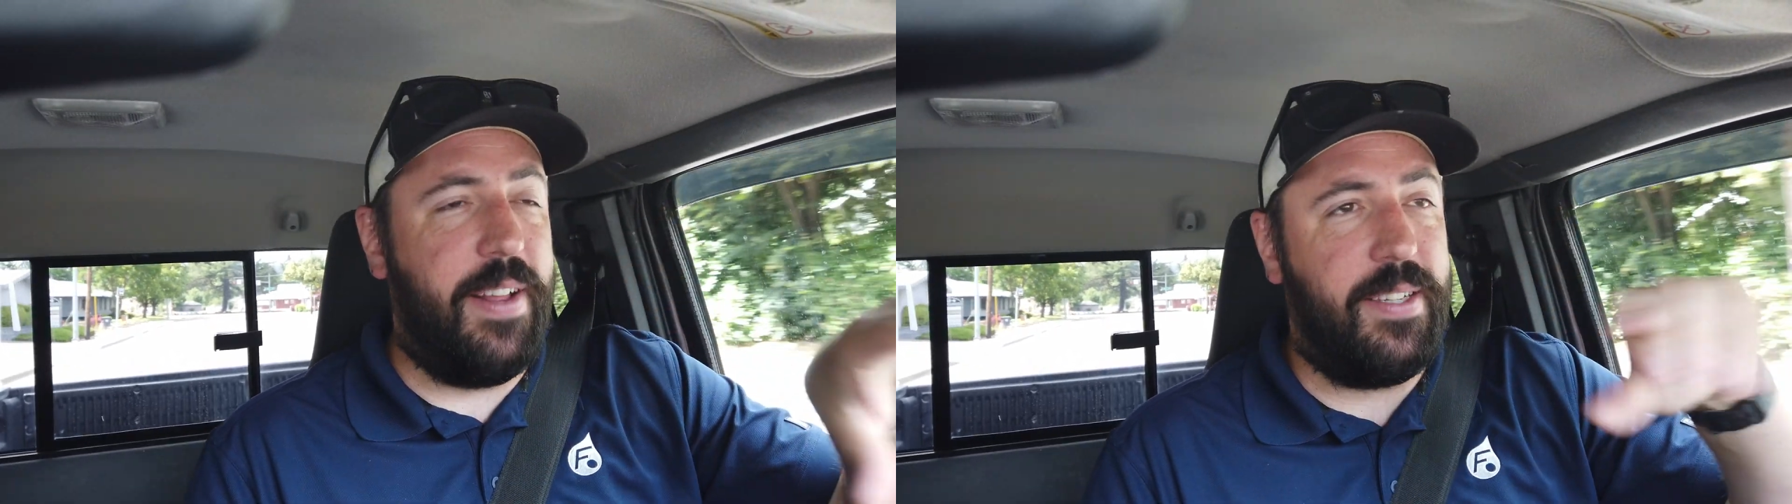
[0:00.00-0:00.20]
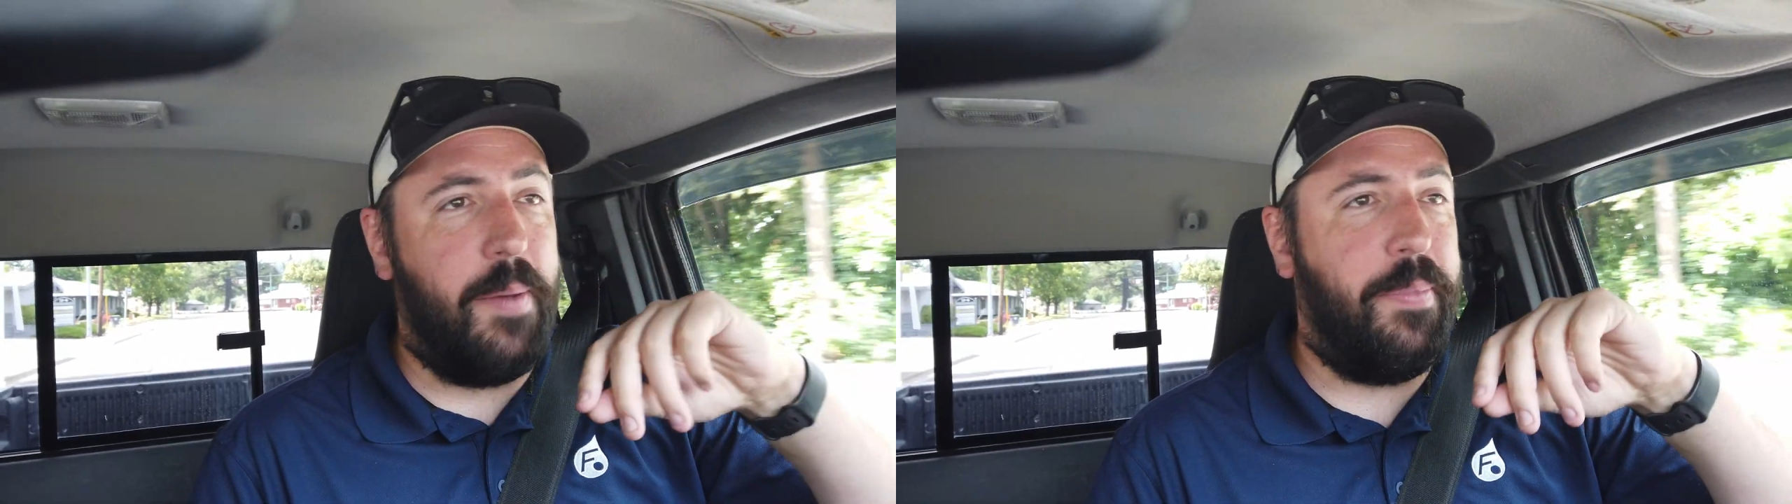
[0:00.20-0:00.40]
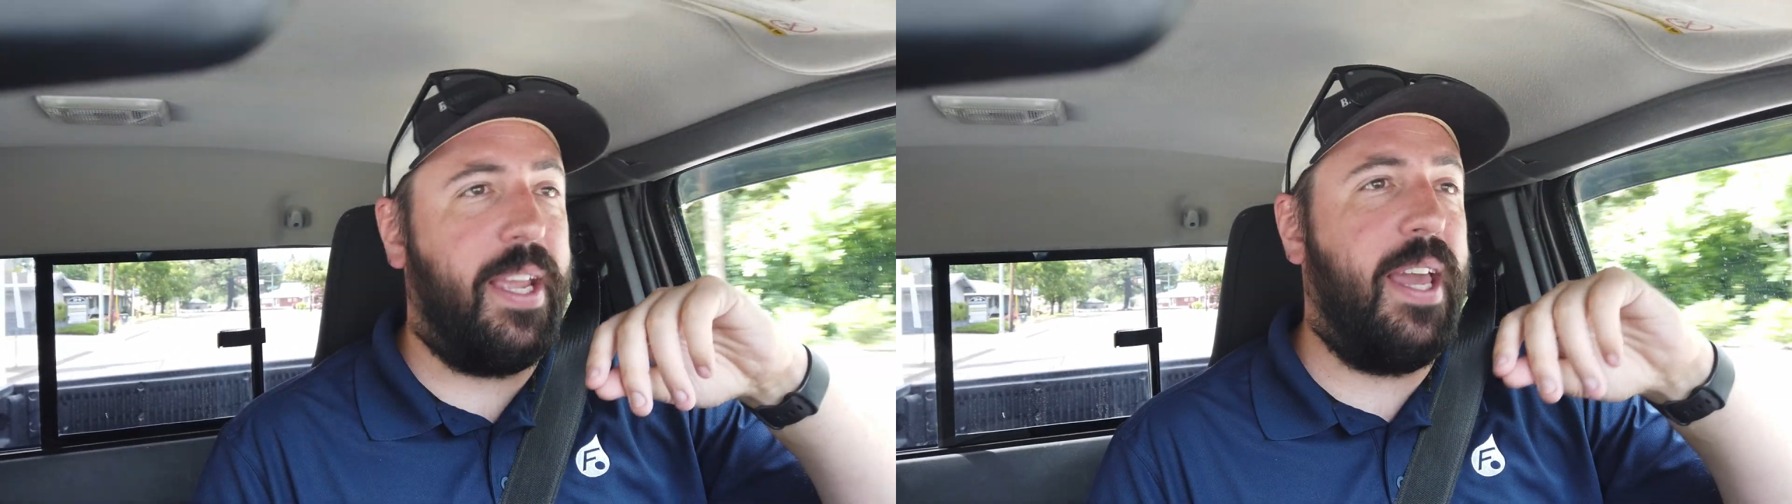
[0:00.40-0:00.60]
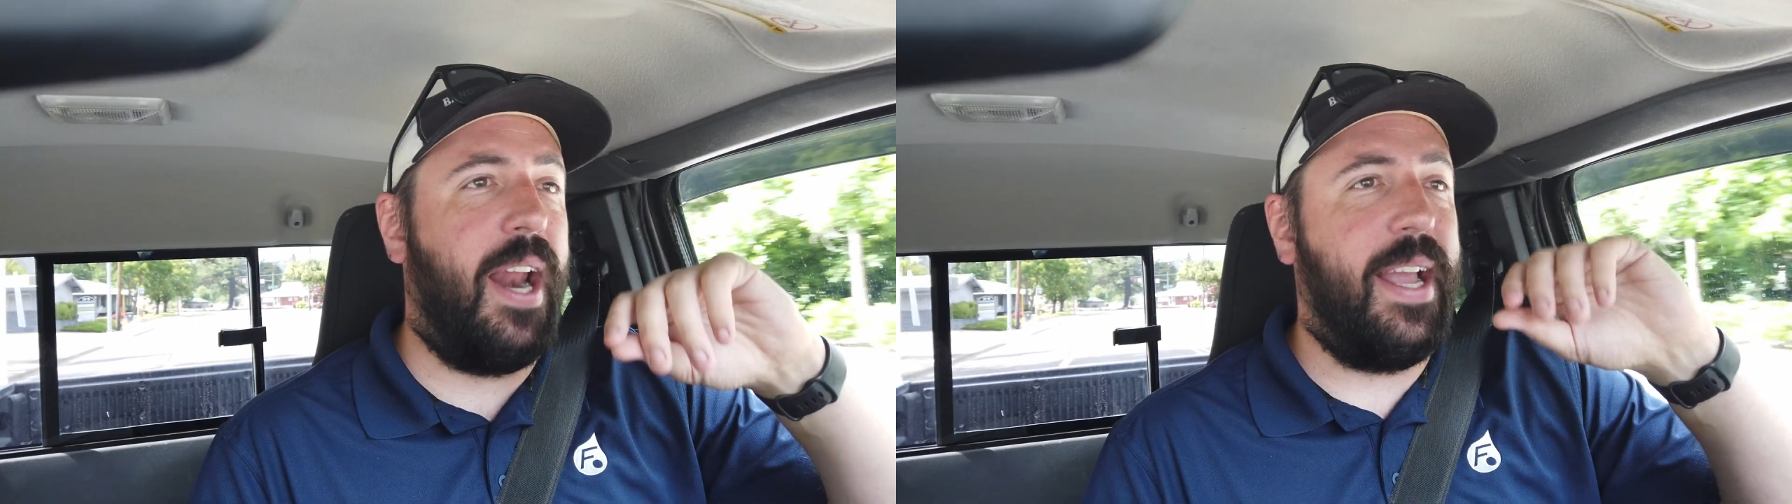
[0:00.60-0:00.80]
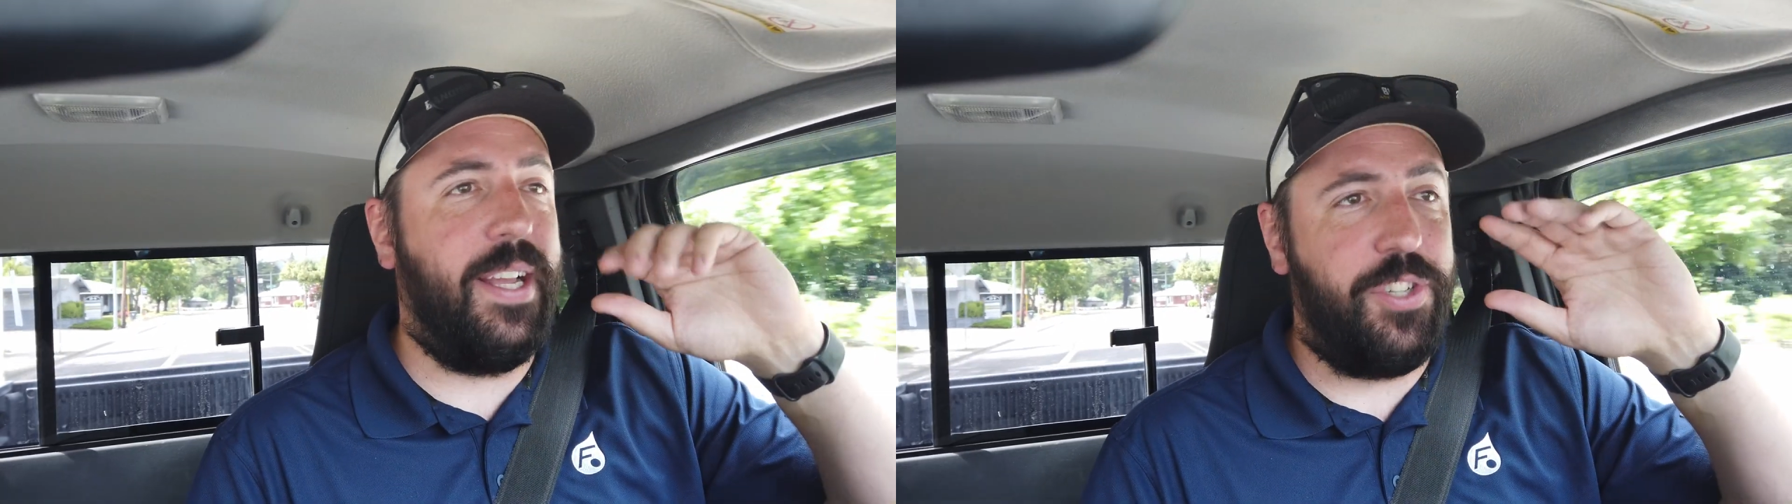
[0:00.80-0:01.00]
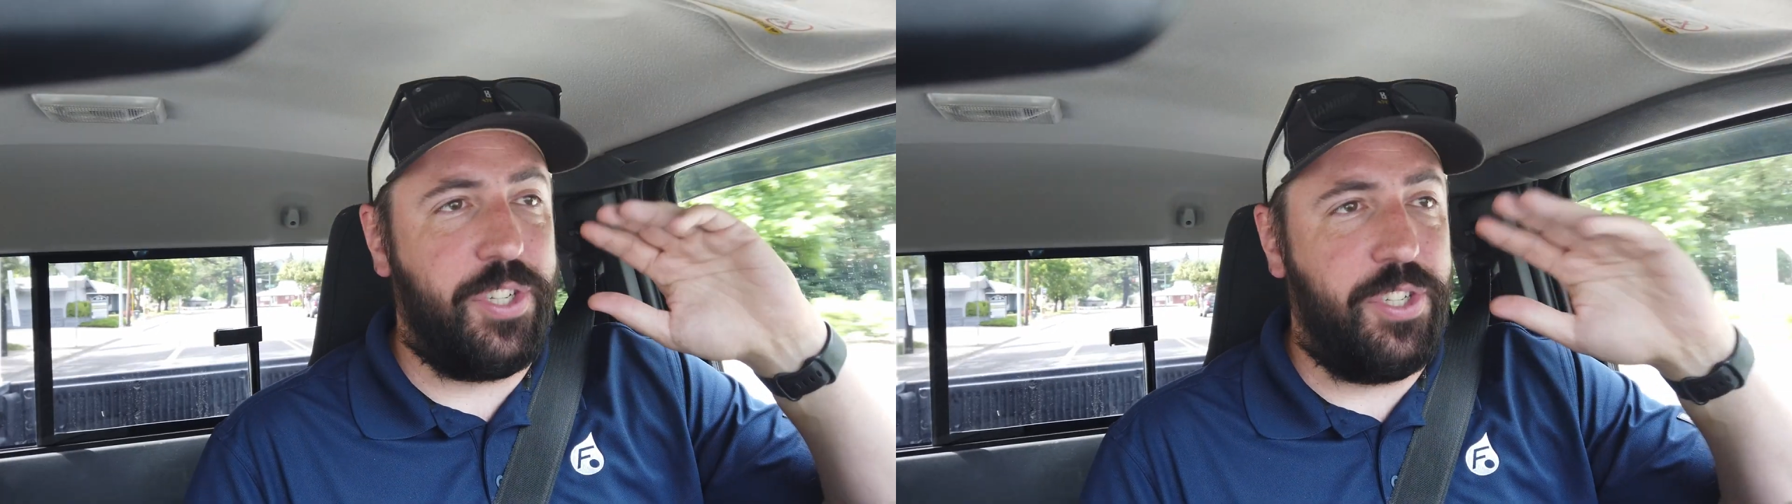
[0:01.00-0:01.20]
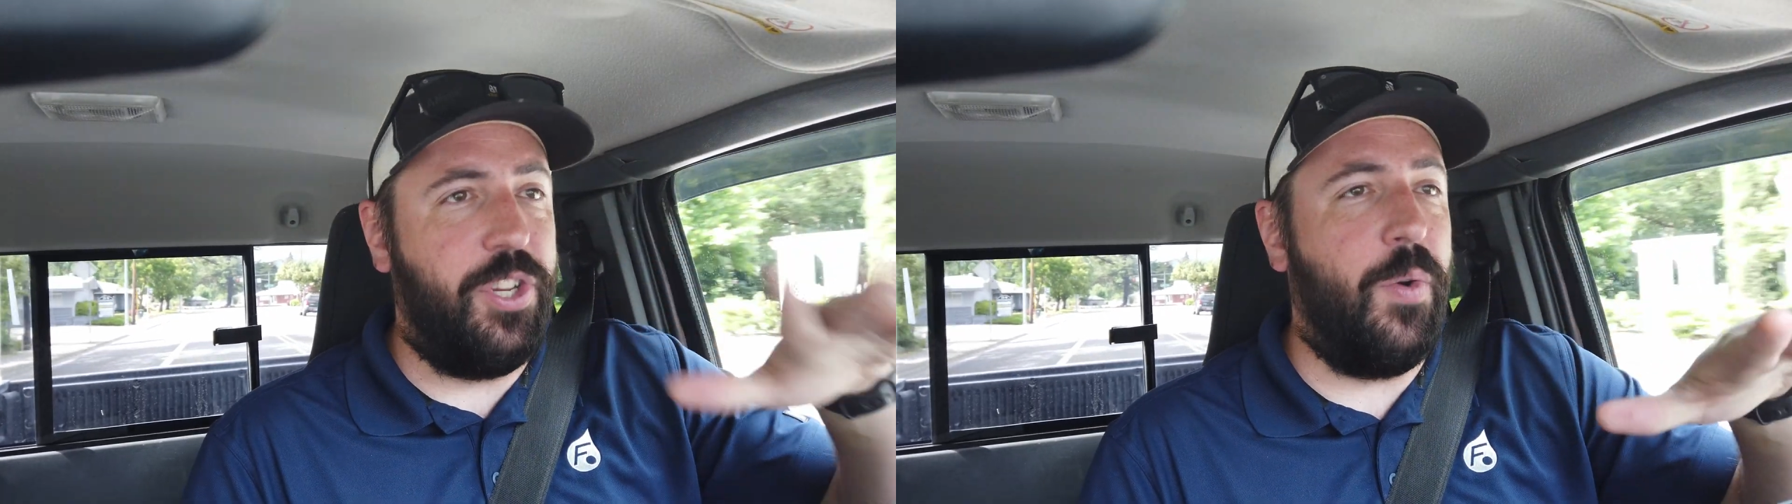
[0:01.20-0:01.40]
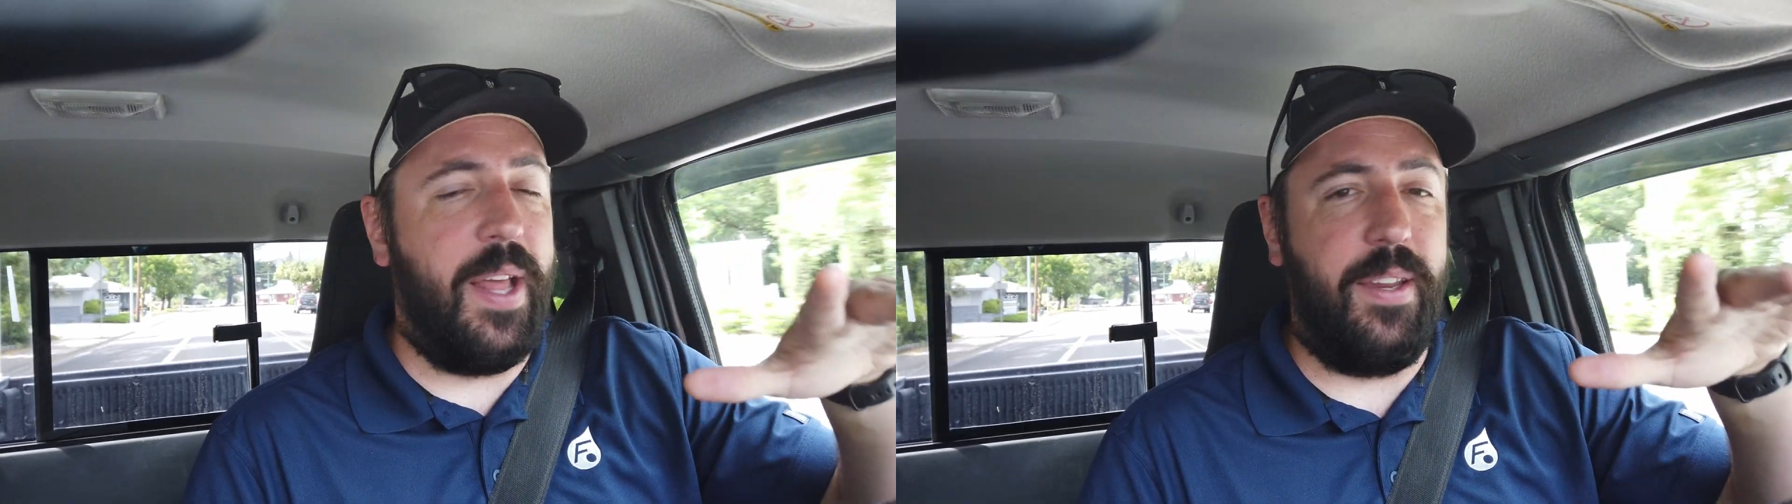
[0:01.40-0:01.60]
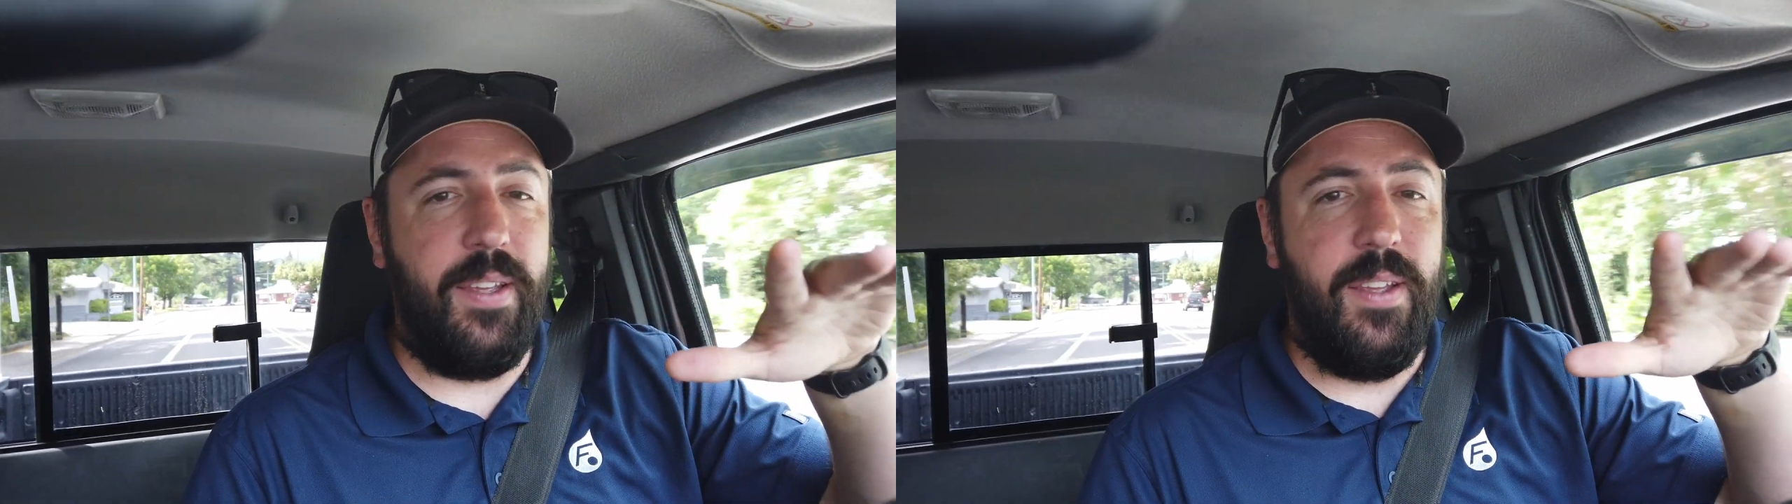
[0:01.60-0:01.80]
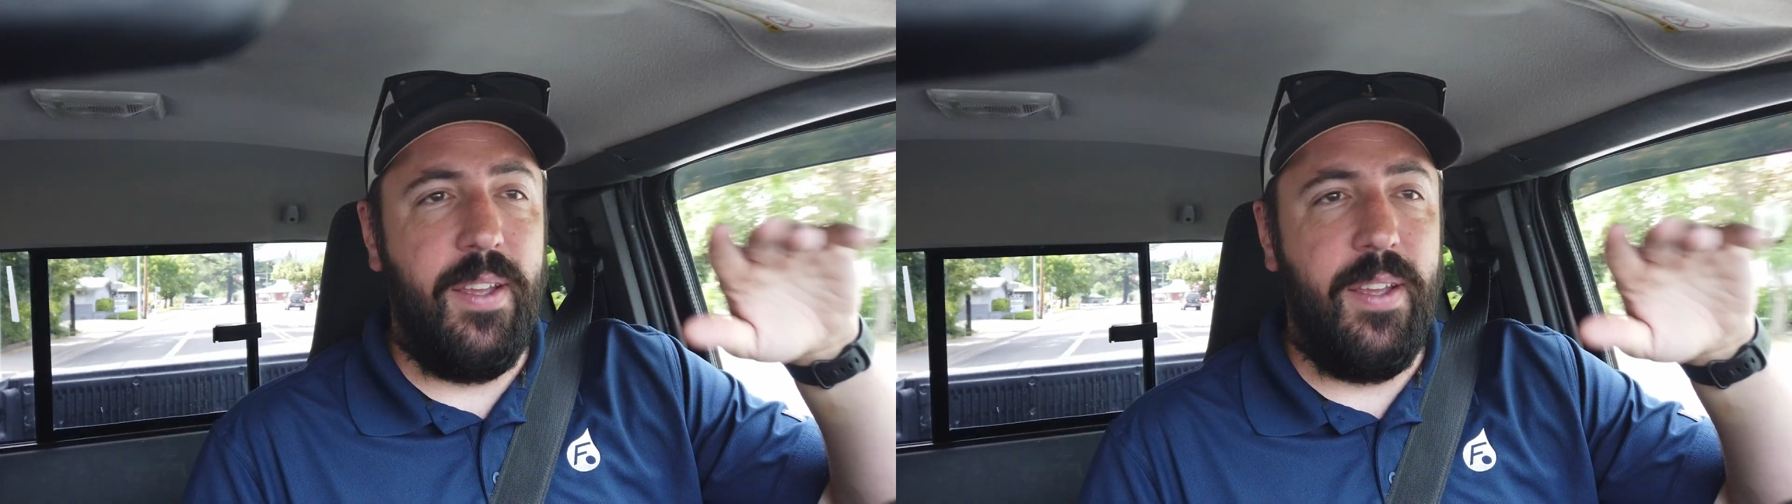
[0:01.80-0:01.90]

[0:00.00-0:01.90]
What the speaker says: fit something in. I can just do it.